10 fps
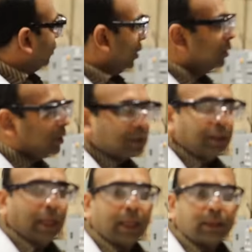of uh, this
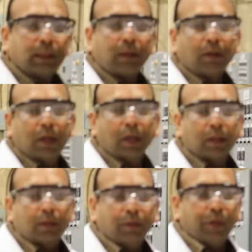reactor, uh,
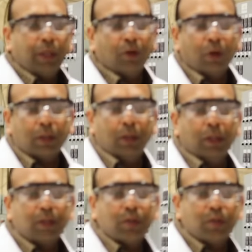we did not
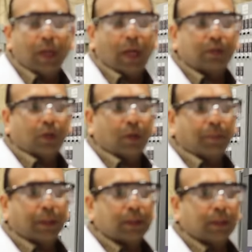needed to do HAZOP,
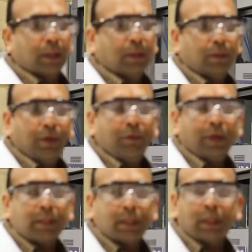but uh, we
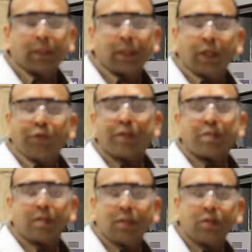went ahead and
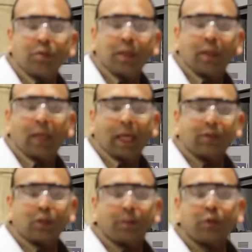invested in doing in
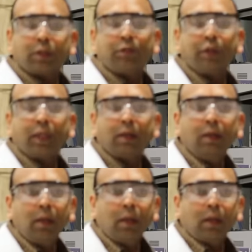HAZOP so that we can
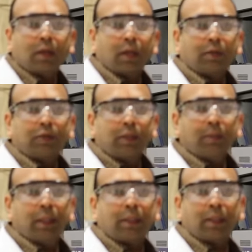kind of
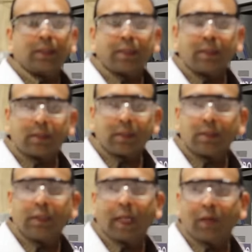simulate and assess the
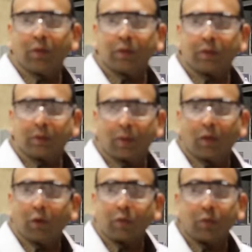scenarios, uh,
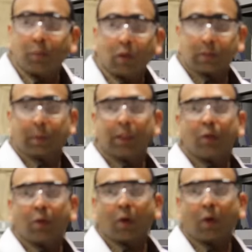what could possibly
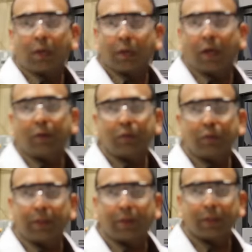go wrong and how to
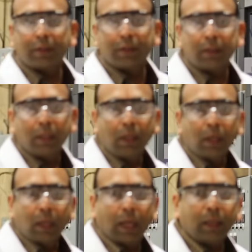address it.
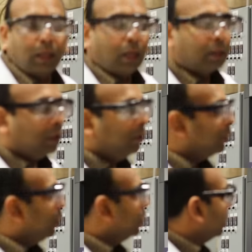And, and even on